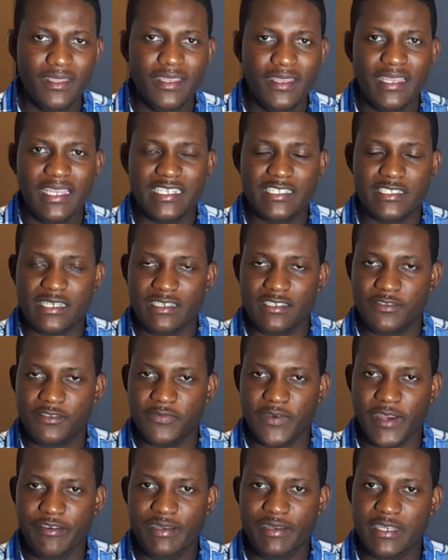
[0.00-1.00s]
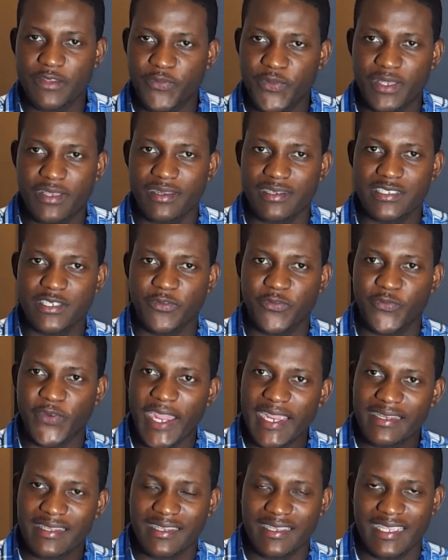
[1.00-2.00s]
It's very difficult to
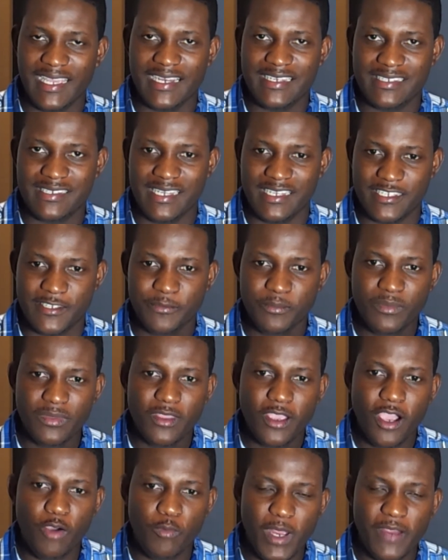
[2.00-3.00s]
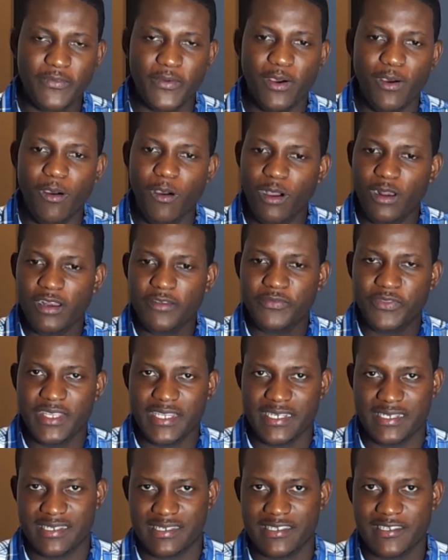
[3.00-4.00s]
fight against this. However, all of
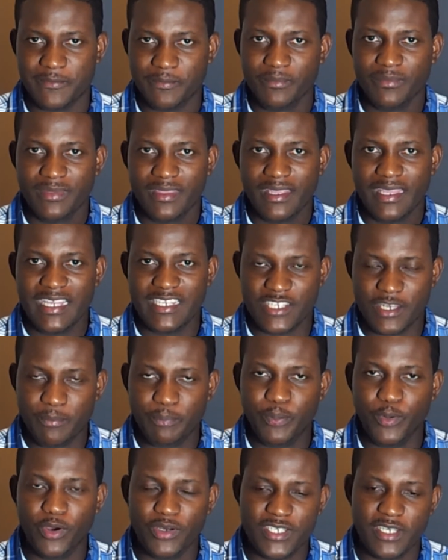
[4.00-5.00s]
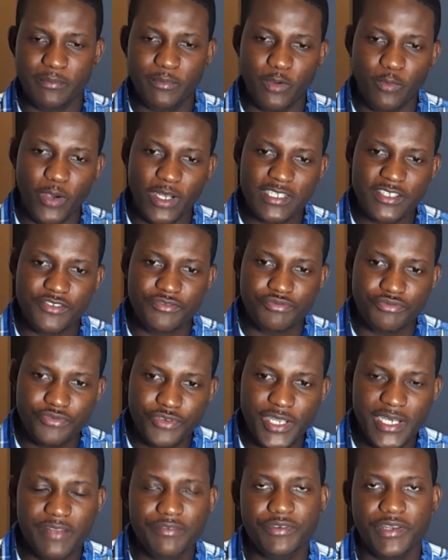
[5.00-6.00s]
this is important. But what's
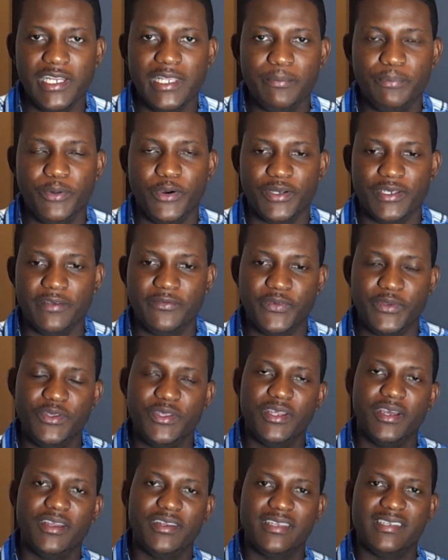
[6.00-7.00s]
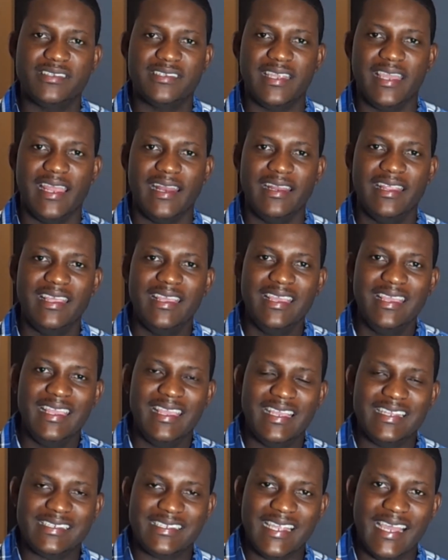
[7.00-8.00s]
really, really important for you to understand
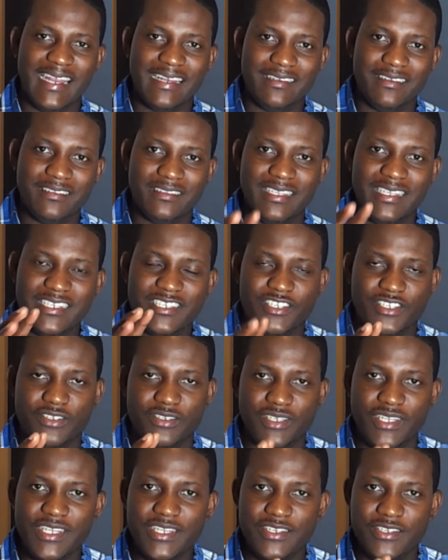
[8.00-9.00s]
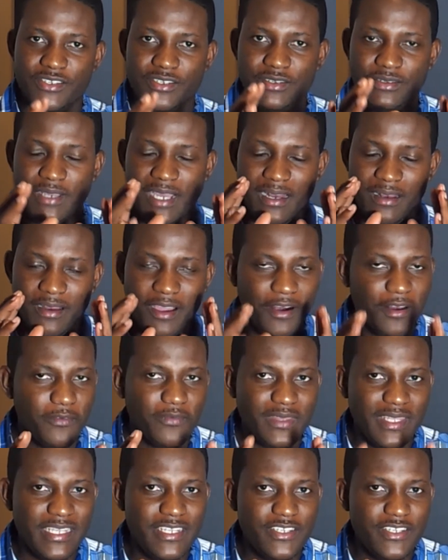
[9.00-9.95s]
is that a lot of